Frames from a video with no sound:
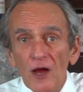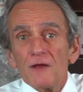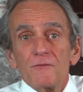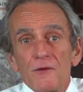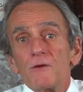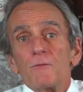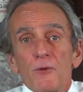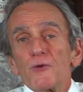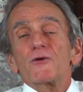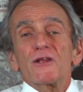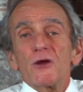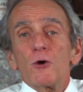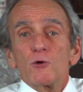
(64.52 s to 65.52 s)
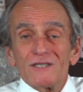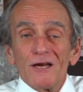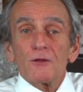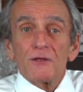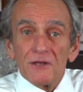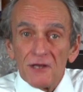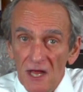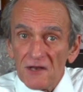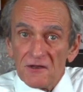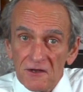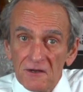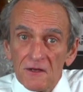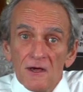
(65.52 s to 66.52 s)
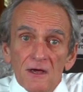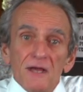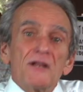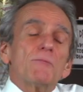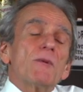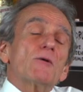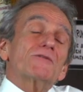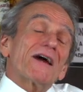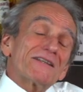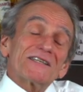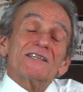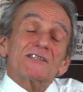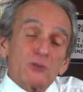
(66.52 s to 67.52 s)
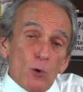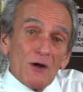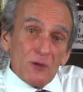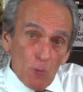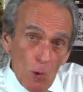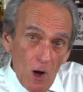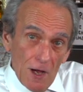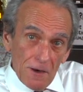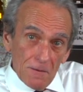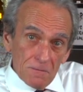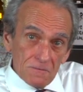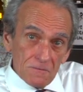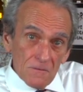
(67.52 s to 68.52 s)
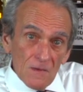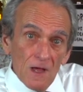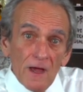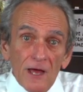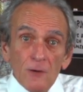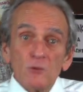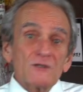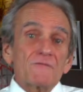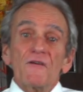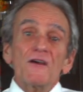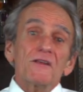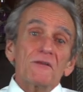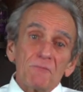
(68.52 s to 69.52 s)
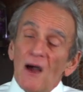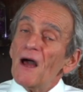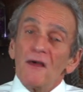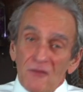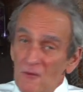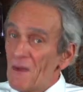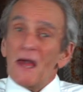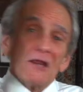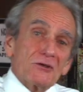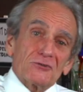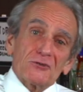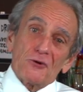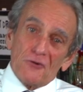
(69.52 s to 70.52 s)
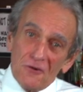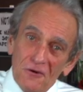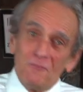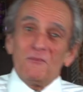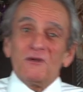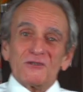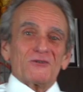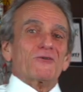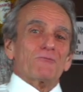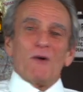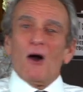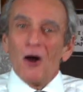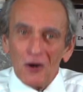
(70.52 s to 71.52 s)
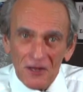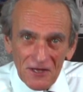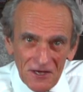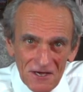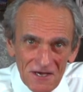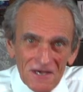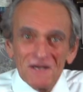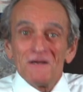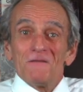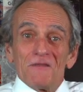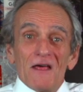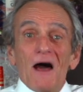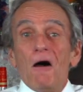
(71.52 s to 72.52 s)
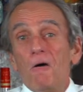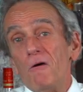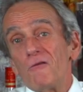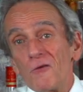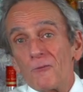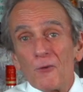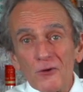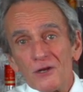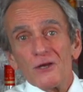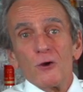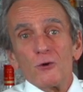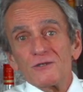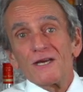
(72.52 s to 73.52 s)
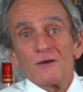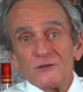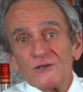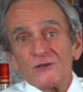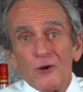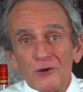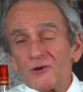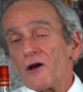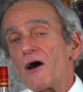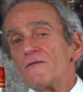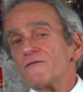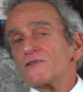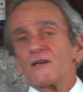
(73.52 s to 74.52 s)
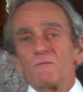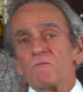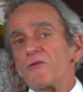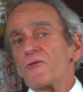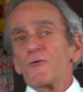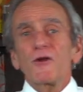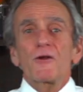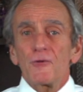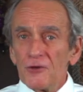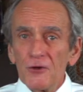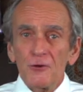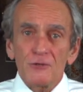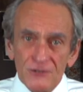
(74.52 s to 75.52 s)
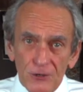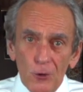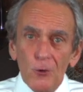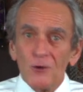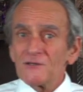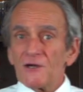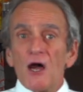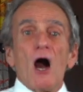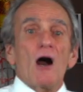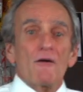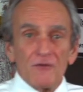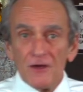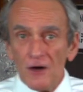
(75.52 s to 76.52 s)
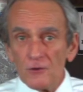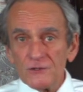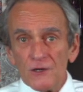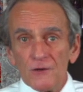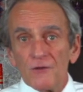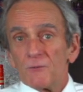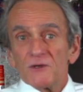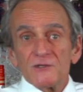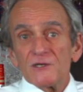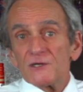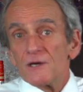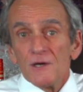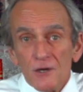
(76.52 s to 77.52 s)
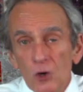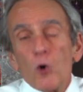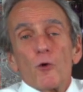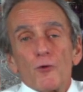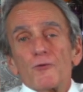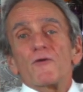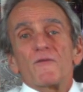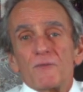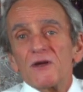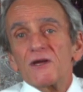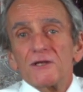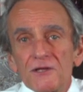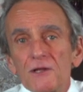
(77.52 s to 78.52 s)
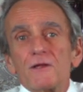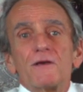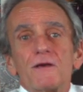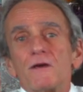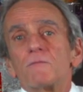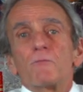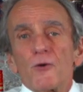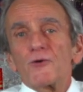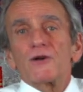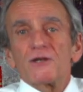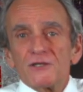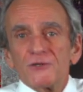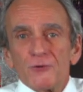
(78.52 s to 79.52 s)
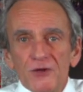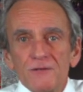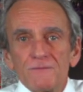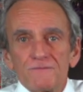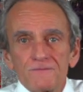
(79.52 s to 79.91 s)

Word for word: at the Berkeley Hotel in London in about 1921 and was invented by the manager, Mr. Polly. Now, the Berkeley Hotel started off some 300 years ago as a coffee house on the busy corner of Piccadilly and Berkeley Street.